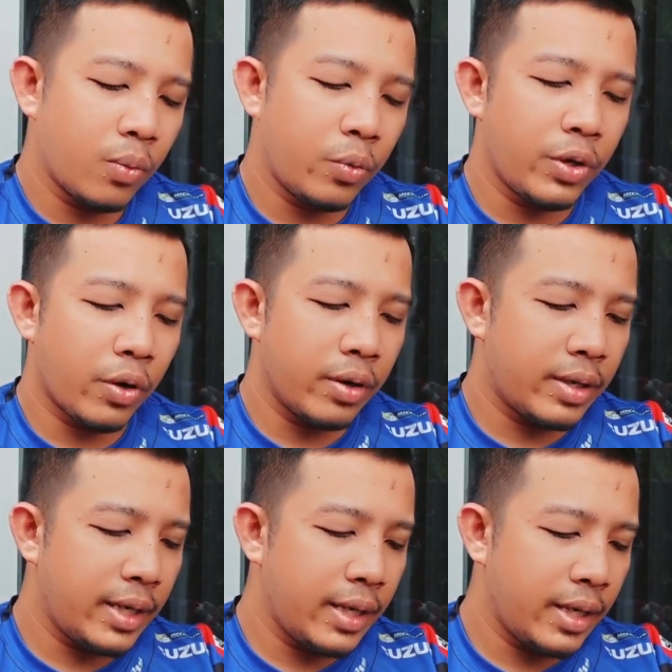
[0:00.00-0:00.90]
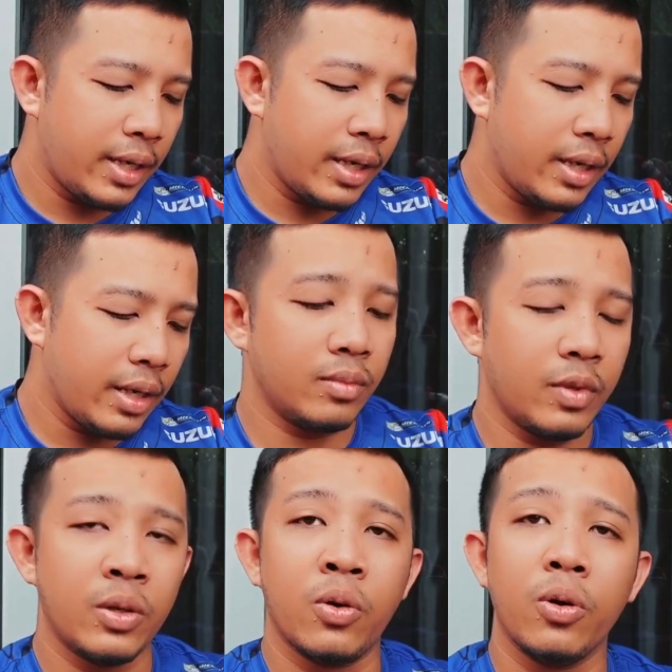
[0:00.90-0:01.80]
We got the
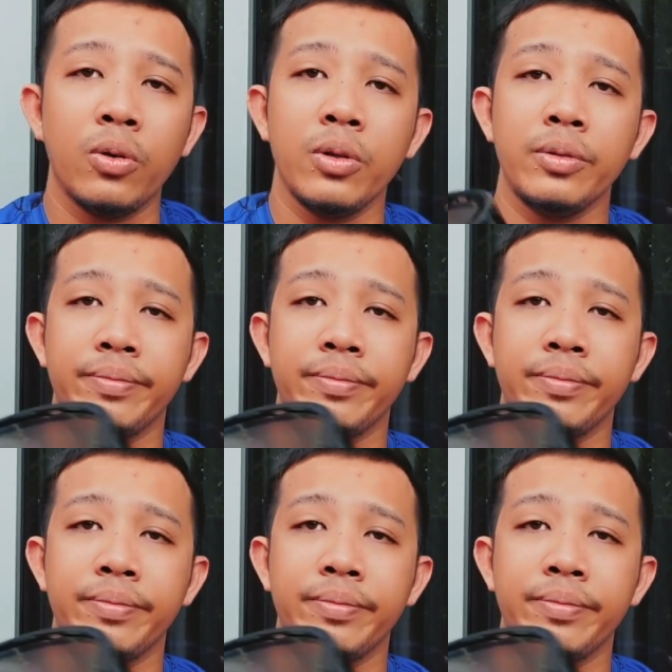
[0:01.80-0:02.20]
gold.